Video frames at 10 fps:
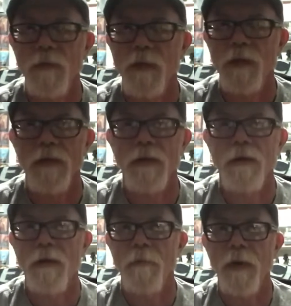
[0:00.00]
about
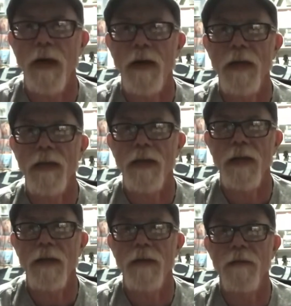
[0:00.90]
a mining
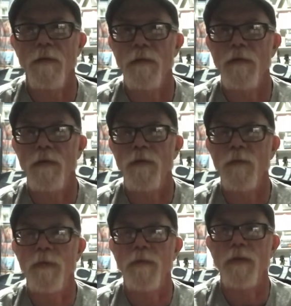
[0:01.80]
a
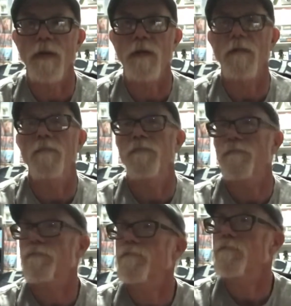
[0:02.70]
group of
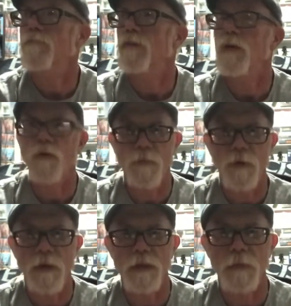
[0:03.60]
gold
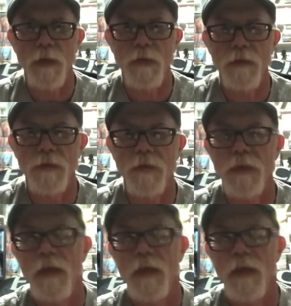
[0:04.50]
prospectors,